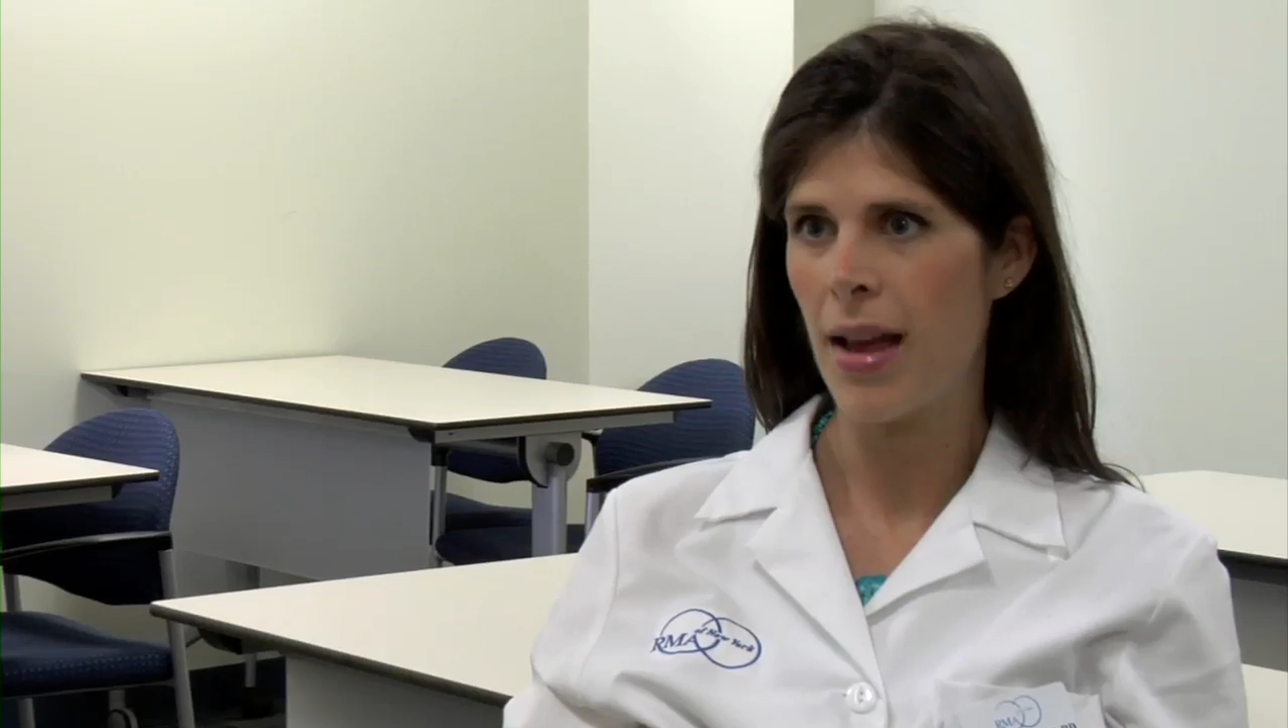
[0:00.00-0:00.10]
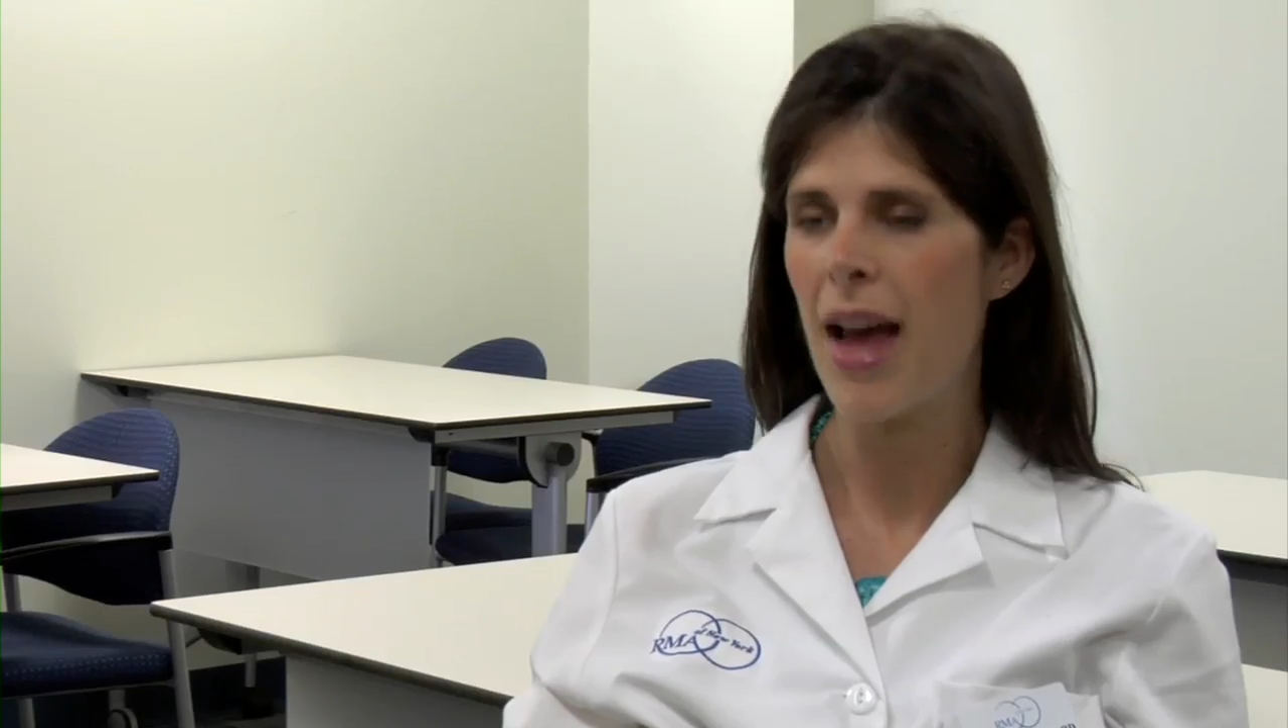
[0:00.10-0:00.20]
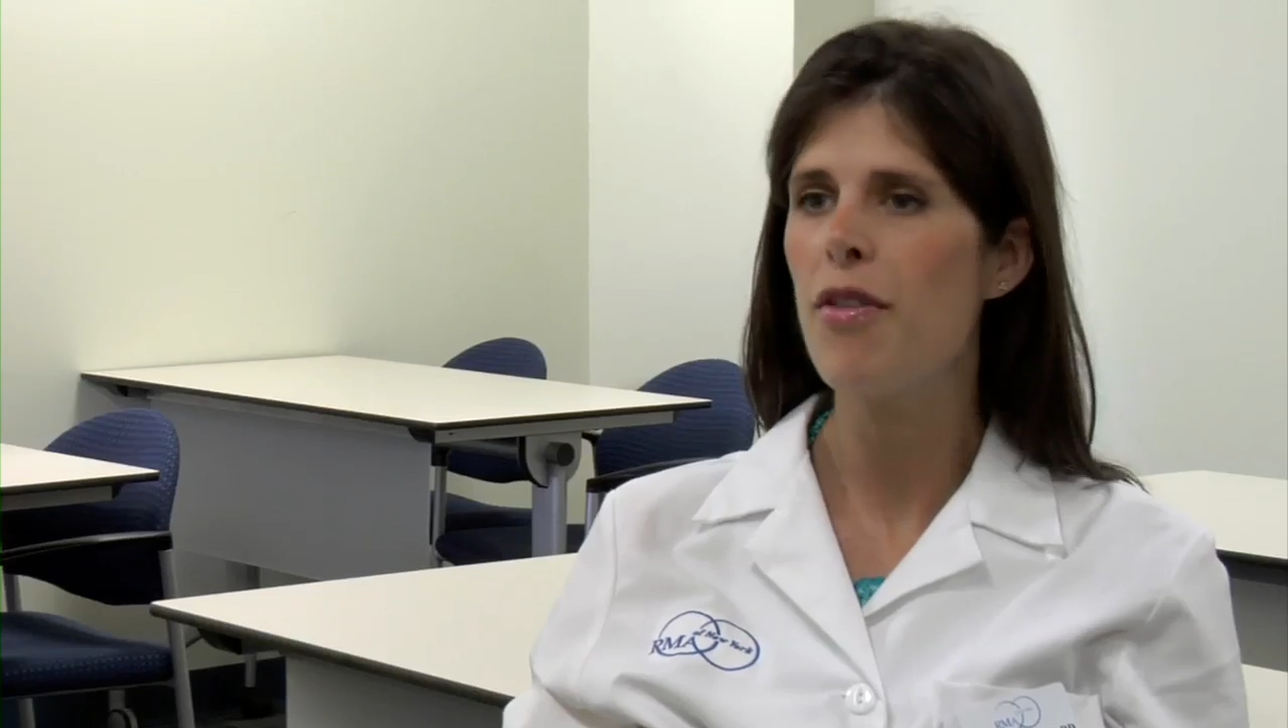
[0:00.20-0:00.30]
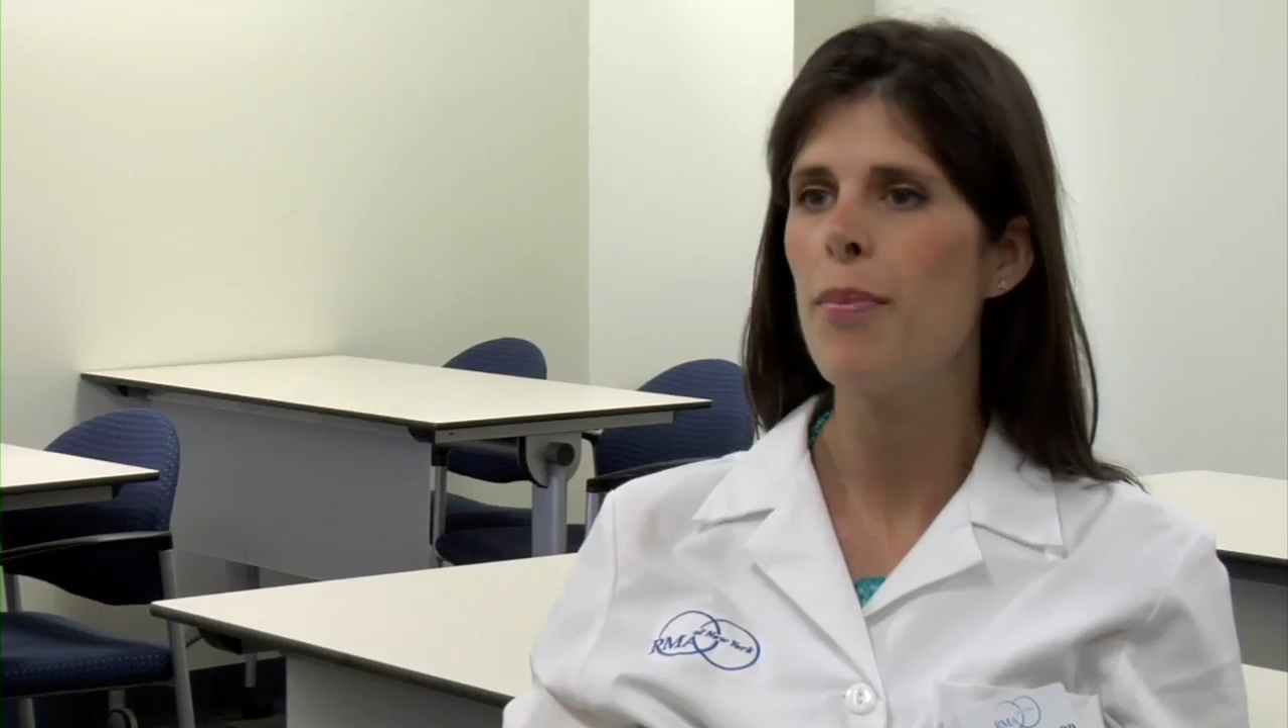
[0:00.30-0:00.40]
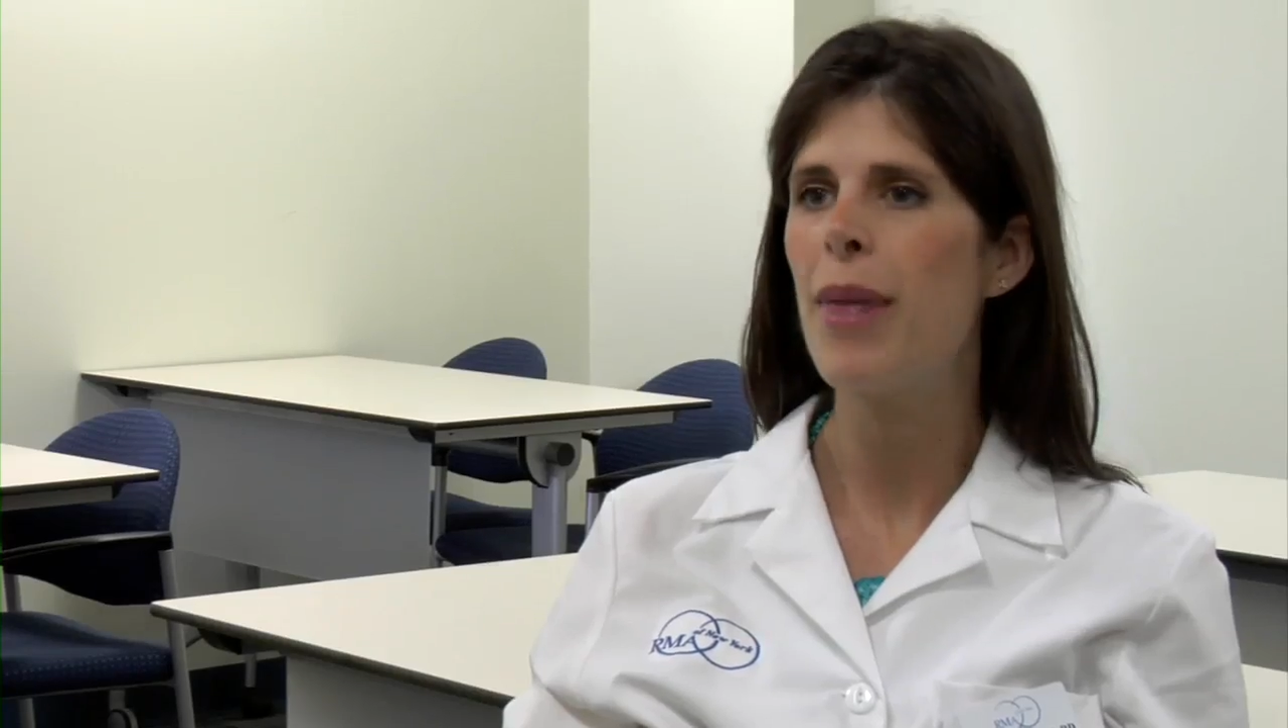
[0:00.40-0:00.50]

have a